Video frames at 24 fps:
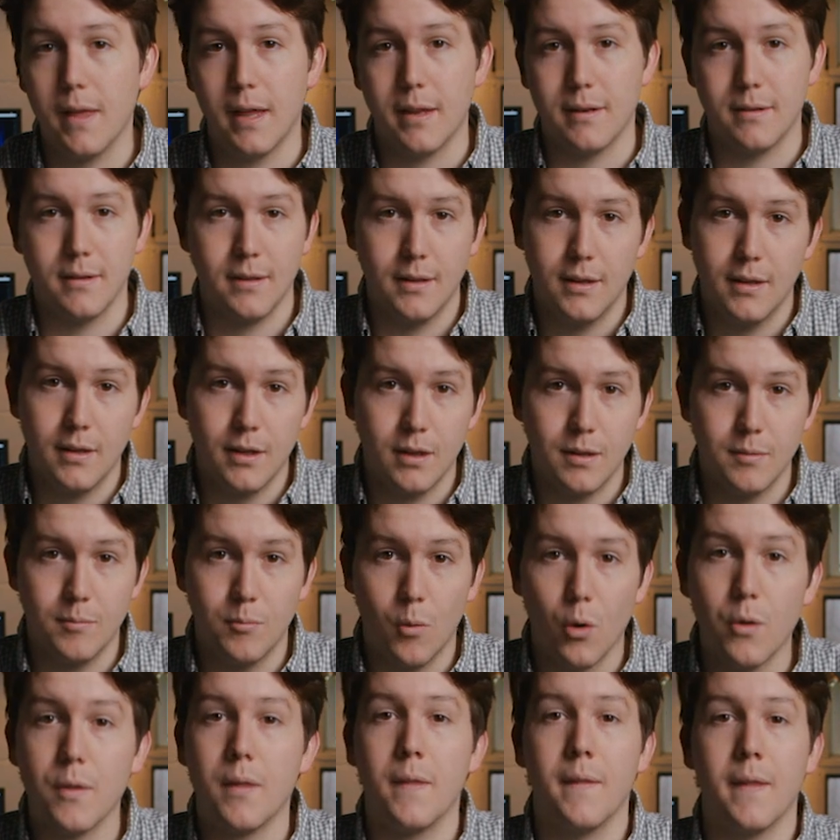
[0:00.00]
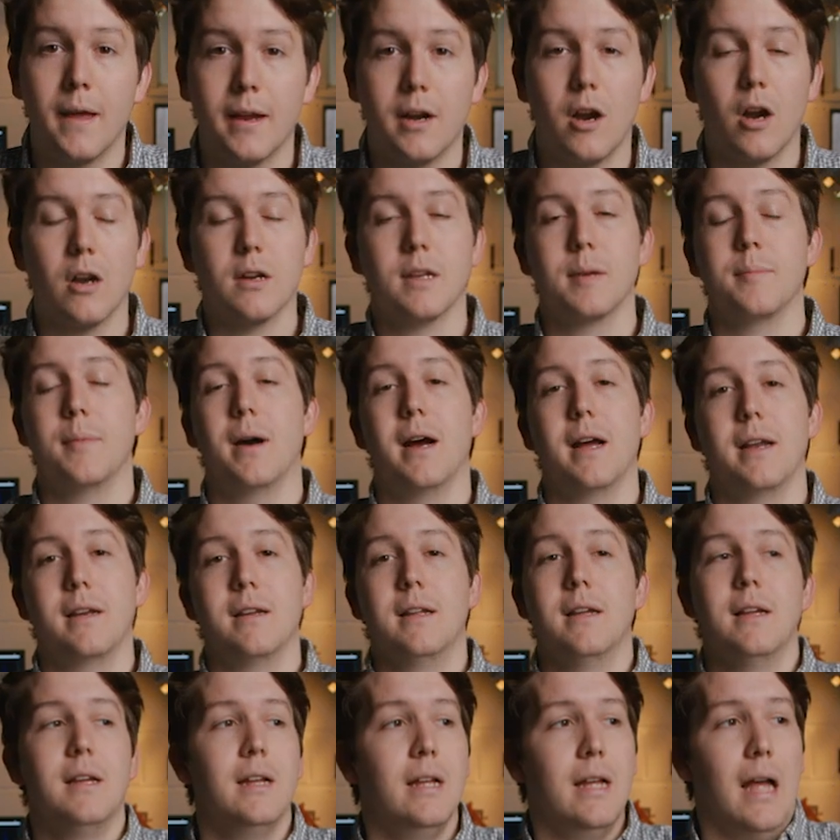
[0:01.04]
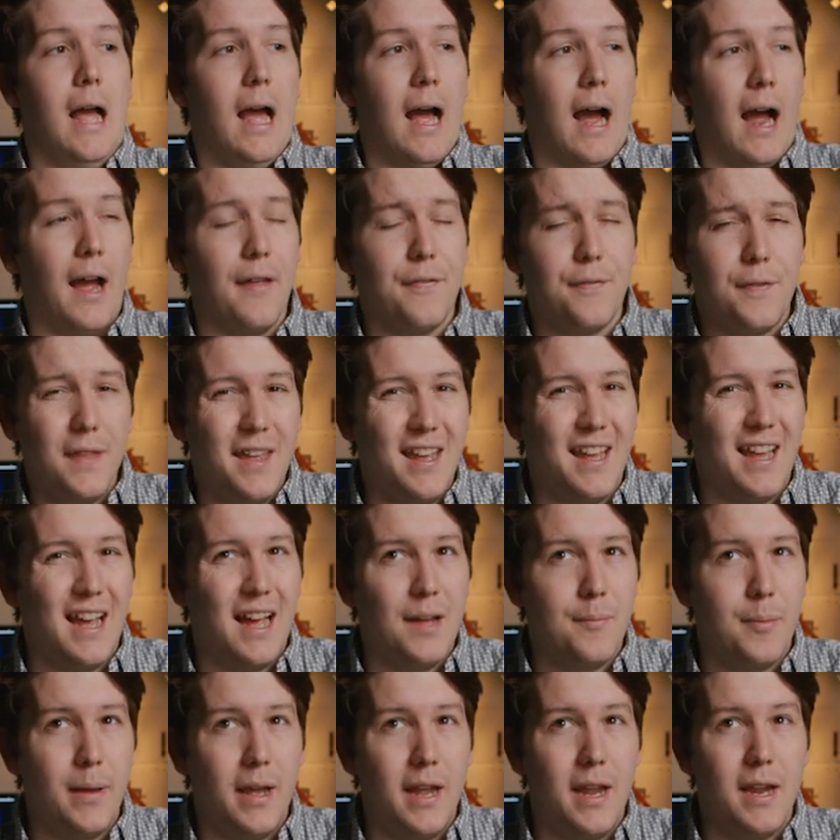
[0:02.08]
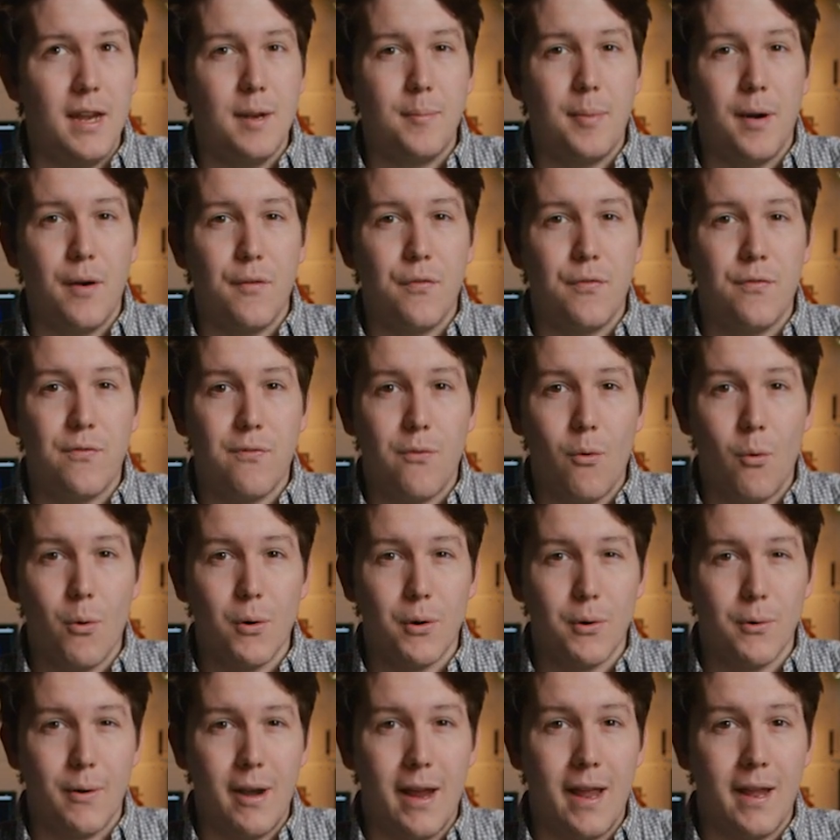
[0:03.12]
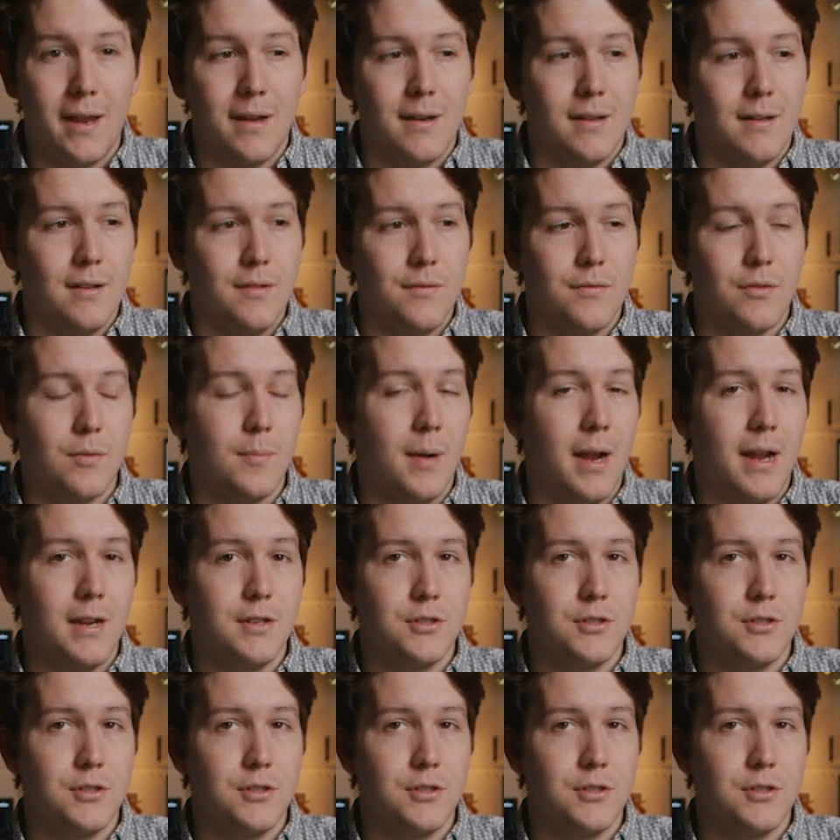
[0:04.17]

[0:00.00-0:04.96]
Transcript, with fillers: that. More than that car combined. I think I paid about four grand for my